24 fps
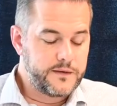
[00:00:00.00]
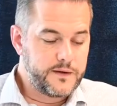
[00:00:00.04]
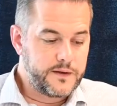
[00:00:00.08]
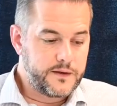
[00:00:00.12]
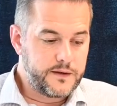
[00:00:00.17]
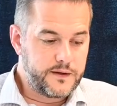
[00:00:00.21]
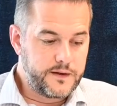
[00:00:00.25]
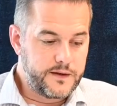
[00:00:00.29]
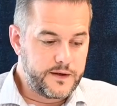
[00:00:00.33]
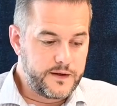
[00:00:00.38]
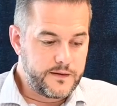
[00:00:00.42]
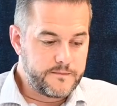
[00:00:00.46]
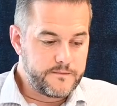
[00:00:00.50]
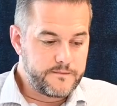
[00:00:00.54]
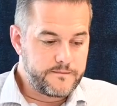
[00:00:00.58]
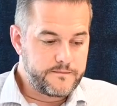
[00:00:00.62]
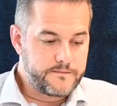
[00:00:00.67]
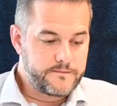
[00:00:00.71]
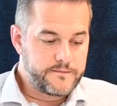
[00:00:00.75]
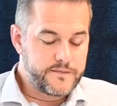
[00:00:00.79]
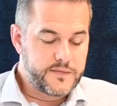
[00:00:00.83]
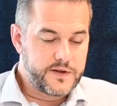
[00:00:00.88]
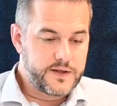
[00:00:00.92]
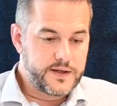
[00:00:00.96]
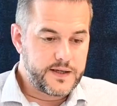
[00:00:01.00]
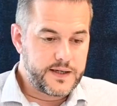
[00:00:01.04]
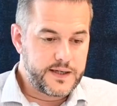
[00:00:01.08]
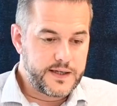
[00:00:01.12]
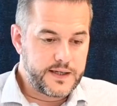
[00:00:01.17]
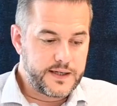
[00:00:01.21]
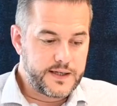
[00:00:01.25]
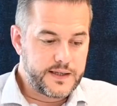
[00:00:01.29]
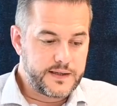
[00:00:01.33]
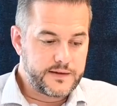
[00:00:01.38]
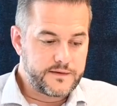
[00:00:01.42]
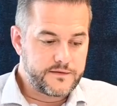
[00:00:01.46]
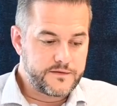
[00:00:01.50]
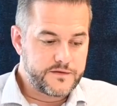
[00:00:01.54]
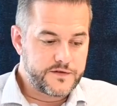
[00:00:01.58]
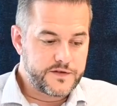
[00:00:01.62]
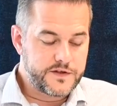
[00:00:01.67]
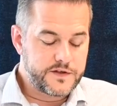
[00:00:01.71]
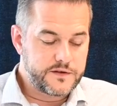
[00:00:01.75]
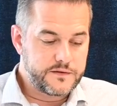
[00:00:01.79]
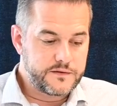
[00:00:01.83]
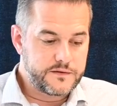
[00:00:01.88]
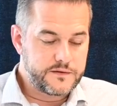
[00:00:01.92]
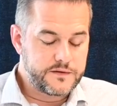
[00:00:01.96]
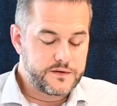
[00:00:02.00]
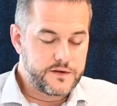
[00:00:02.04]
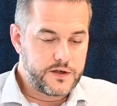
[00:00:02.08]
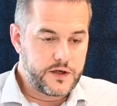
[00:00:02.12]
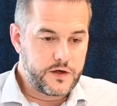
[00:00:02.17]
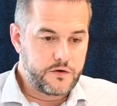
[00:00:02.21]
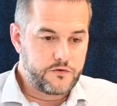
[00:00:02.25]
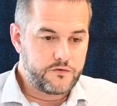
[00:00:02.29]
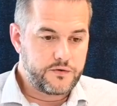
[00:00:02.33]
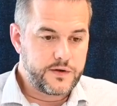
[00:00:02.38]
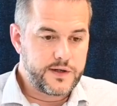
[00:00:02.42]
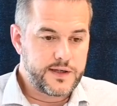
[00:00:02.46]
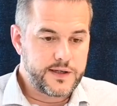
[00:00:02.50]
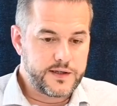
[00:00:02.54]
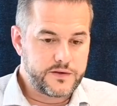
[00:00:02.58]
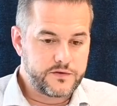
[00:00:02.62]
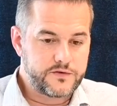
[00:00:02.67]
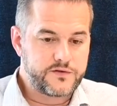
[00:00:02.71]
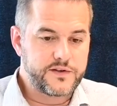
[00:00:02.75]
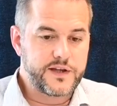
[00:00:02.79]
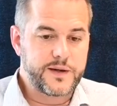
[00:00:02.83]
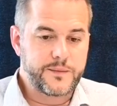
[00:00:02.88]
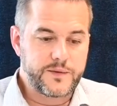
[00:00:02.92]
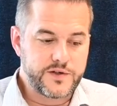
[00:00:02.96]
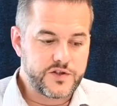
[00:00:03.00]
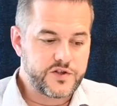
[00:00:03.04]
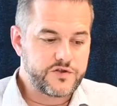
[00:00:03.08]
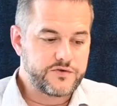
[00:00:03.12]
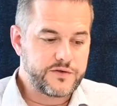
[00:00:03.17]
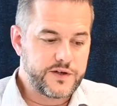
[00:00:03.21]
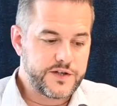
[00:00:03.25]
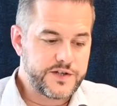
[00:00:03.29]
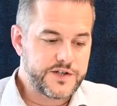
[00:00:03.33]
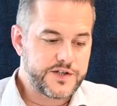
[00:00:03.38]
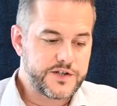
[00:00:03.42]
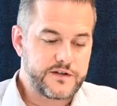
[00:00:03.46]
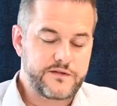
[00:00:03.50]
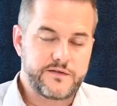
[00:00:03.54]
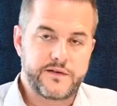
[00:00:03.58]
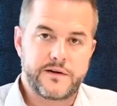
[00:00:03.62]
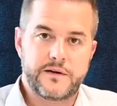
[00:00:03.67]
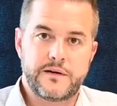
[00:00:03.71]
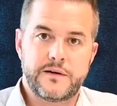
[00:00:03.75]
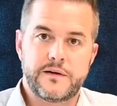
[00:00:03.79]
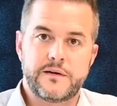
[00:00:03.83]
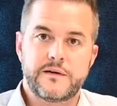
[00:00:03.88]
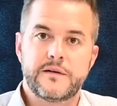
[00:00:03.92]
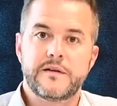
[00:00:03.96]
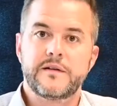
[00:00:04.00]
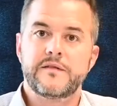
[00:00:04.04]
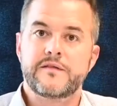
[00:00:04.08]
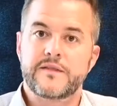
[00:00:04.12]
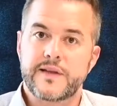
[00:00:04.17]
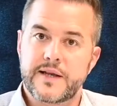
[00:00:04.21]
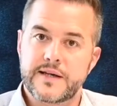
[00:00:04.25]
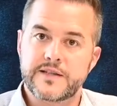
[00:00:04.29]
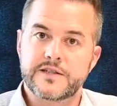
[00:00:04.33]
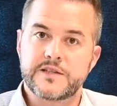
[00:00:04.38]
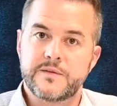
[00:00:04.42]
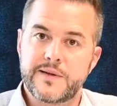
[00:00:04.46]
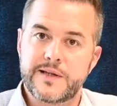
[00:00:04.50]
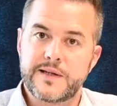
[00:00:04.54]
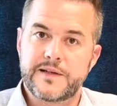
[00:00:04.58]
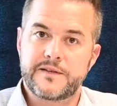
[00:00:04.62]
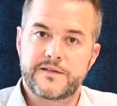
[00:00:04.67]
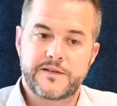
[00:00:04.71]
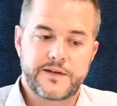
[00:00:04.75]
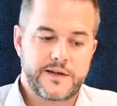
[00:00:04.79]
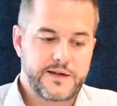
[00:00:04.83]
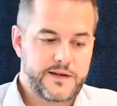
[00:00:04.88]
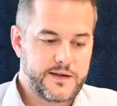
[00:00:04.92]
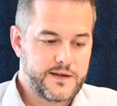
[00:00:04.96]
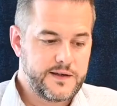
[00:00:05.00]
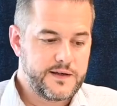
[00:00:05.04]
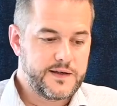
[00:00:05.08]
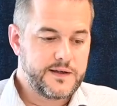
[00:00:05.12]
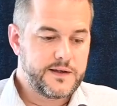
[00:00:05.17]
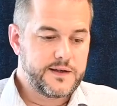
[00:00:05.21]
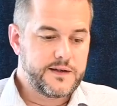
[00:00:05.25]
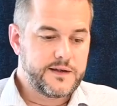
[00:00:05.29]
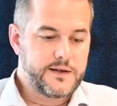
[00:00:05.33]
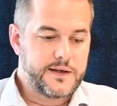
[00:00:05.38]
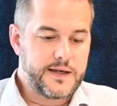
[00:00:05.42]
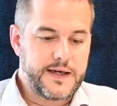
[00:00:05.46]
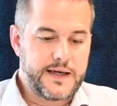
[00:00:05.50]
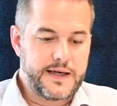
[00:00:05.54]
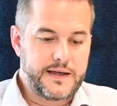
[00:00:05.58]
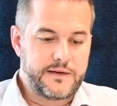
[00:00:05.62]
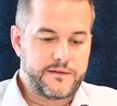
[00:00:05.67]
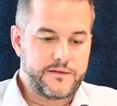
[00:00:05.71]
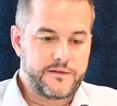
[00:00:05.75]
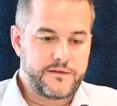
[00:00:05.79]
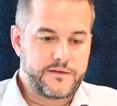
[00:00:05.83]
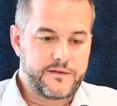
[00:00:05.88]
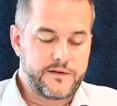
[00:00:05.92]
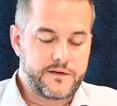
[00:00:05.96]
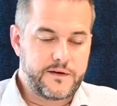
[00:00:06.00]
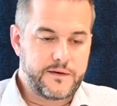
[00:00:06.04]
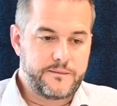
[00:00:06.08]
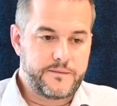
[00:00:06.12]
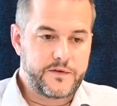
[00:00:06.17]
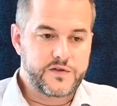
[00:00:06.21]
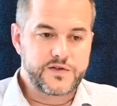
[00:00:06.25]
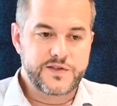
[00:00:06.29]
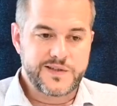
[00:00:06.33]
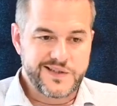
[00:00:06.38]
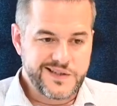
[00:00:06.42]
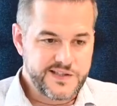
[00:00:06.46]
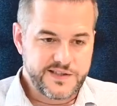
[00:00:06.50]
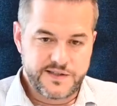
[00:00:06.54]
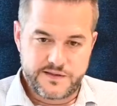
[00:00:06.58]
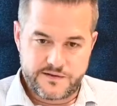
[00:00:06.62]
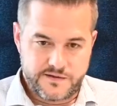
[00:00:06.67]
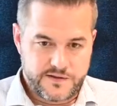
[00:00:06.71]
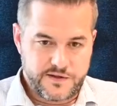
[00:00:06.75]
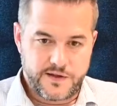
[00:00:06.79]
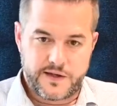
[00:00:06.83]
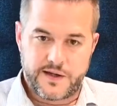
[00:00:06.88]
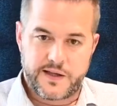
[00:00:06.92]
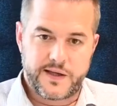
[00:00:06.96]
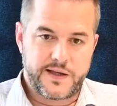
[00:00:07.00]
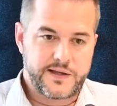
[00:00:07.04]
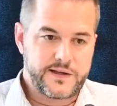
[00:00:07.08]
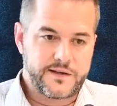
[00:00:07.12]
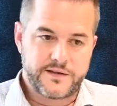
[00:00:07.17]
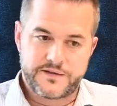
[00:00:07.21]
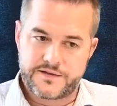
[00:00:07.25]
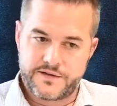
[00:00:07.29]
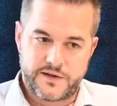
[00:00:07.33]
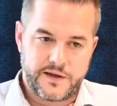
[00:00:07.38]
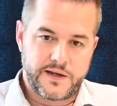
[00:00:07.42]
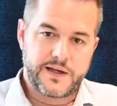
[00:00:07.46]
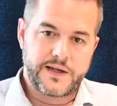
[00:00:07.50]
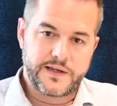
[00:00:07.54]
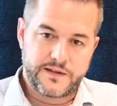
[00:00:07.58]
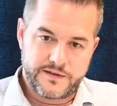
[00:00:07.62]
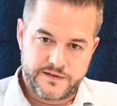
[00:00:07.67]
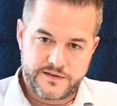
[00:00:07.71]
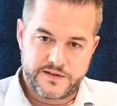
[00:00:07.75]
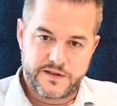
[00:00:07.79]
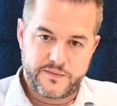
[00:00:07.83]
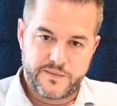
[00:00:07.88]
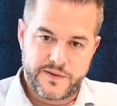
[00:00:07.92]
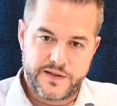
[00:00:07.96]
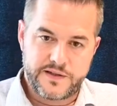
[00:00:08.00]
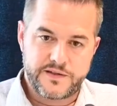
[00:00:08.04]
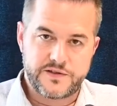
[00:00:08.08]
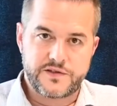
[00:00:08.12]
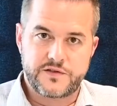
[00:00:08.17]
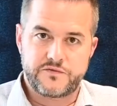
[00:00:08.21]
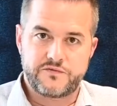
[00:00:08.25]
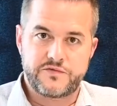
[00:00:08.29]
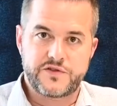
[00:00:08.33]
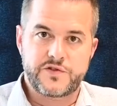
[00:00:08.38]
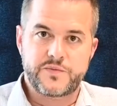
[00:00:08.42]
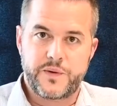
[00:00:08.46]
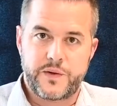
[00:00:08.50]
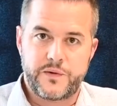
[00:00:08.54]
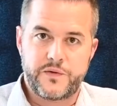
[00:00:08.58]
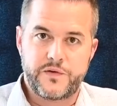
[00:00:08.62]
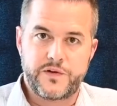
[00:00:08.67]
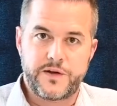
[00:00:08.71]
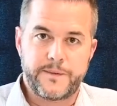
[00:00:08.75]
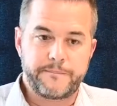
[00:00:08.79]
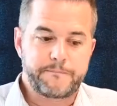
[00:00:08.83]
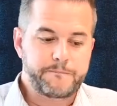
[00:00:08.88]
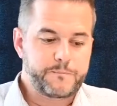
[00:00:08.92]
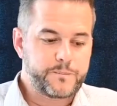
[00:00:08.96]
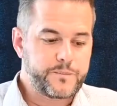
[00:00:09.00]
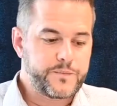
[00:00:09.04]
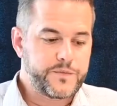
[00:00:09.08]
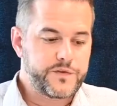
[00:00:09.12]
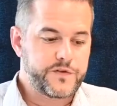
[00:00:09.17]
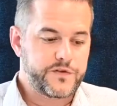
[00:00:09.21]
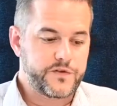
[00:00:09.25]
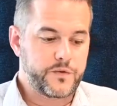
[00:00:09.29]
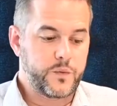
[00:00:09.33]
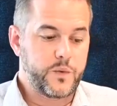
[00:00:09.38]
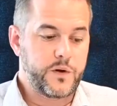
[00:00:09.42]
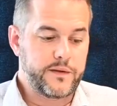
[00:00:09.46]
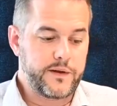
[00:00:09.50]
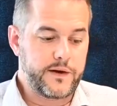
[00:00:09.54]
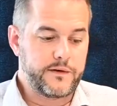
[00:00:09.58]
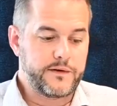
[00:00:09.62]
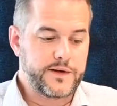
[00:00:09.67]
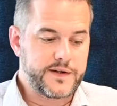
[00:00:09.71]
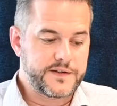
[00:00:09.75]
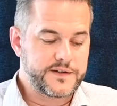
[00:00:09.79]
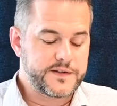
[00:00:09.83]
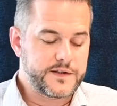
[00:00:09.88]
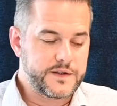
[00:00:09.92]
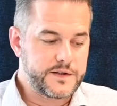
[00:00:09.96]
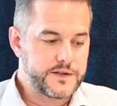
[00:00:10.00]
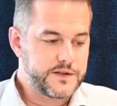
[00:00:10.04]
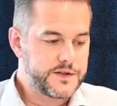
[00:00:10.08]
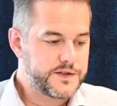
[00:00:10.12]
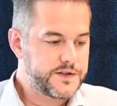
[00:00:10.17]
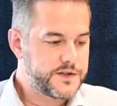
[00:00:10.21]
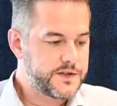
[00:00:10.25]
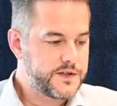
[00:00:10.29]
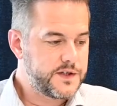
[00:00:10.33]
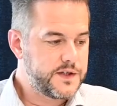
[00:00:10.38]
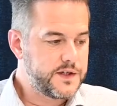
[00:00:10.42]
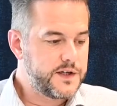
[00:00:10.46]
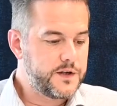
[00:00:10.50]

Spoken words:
And a really good demonstration of our flexibility and us listening to clients and clients' demands and responding to what they're asking us.